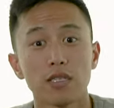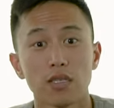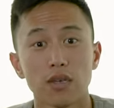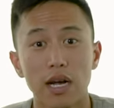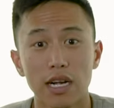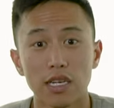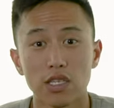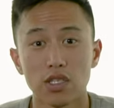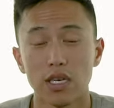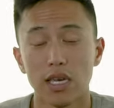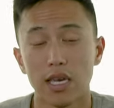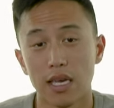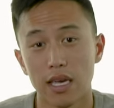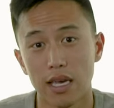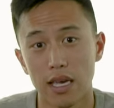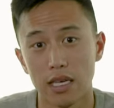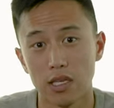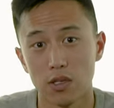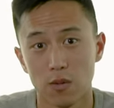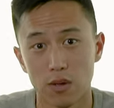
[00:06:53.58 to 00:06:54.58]
to actually
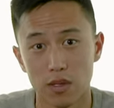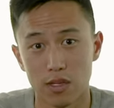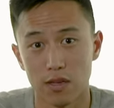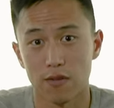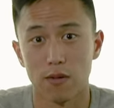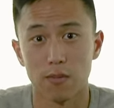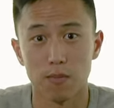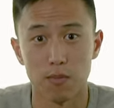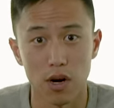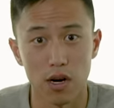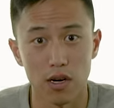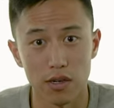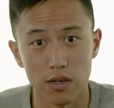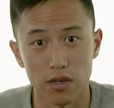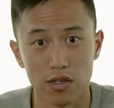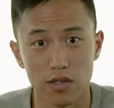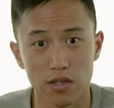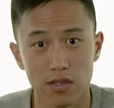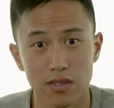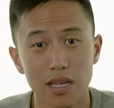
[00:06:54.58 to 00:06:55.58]
engage with different
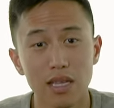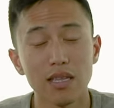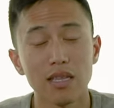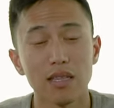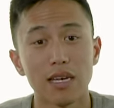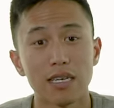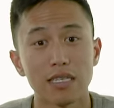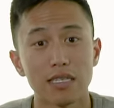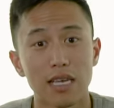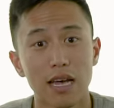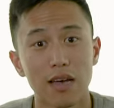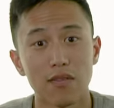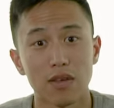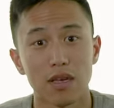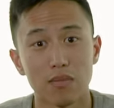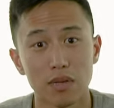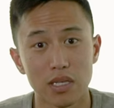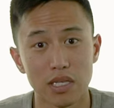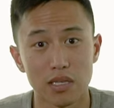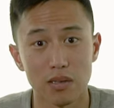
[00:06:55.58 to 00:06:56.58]
partners. Nonetheless, having
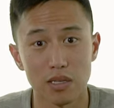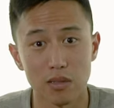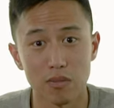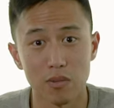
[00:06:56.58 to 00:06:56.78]
a business